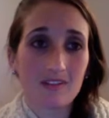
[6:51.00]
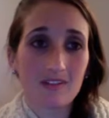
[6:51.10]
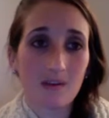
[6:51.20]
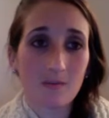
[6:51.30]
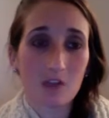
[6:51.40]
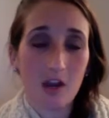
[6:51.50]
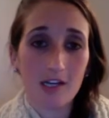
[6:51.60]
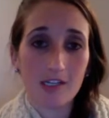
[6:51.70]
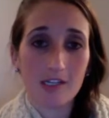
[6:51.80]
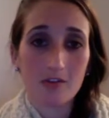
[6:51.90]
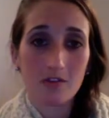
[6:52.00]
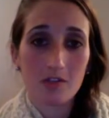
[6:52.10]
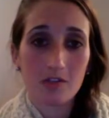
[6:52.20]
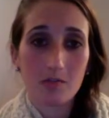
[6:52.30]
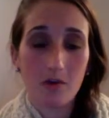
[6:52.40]
I'm sorry I didn't do
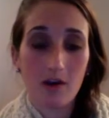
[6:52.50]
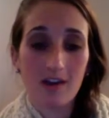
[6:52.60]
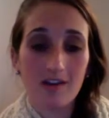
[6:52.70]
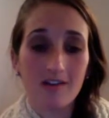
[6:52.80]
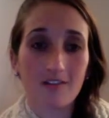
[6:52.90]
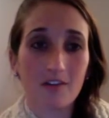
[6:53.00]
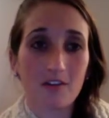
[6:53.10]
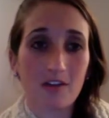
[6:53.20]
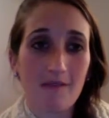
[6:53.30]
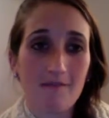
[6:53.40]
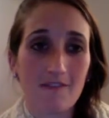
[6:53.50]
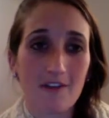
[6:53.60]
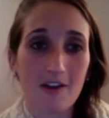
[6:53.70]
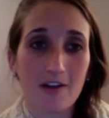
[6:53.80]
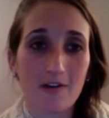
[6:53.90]
this before. Clearly, I'm
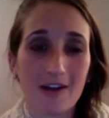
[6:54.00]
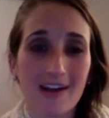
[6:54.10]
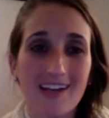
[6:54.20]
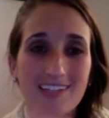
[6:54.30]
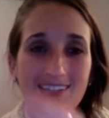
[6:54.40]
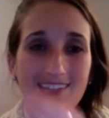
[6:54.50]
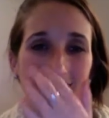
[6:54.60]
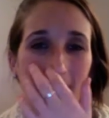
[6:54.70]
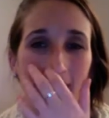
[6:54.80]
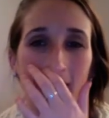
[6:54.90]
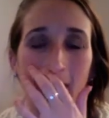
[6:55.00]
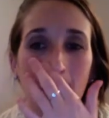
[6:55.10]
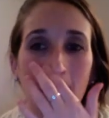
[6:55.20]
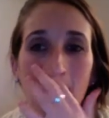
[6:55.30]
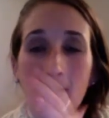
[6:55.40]
very unorganized tonight.
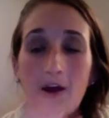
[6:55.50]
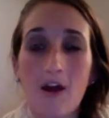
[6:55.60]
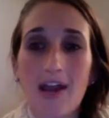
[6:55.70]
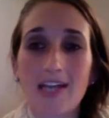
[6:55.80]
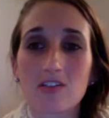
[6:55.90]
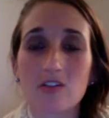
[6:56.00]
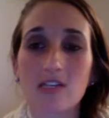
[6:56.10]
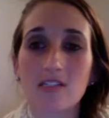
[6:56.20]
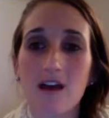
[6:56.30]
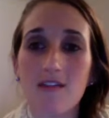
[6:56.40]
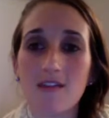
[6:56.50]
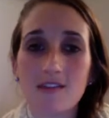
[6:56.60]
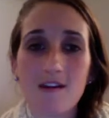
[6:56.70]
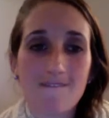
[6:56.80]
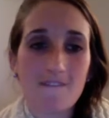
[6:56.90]
All right. So I saw this
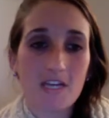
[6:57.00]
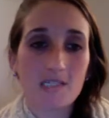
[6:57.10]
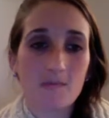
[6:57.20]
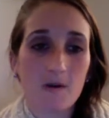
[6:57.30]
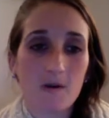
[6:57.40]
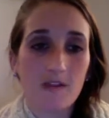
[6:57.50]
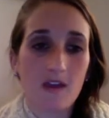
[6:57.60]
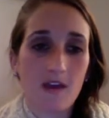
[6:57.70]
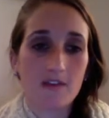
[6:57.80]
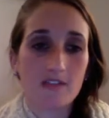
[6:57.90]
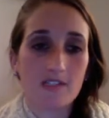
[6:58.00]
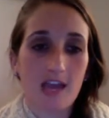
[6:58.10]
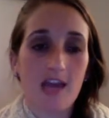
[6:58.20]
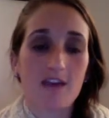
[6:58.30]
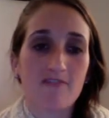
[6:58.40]
on Facebook the other
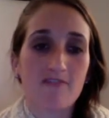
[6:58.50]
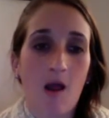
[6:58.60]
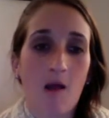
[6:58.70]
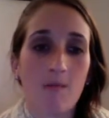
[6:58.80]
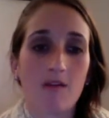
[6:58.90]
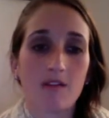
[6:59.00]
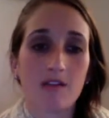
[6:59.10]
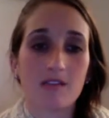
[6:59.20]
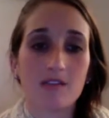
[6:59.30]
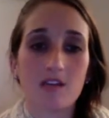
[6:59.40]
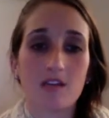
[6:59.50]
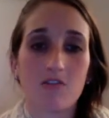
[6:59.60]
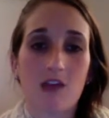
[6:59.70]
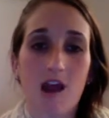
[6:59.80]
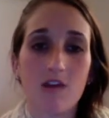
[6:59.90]
day from Lindsay
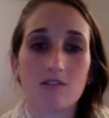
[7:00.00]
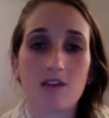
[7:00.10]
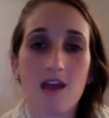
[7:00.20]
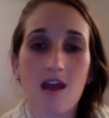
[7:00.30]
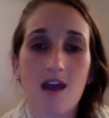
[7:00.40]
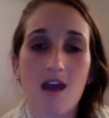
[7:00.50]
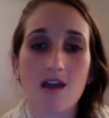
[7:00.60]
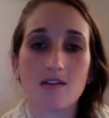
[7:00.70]
Krause, and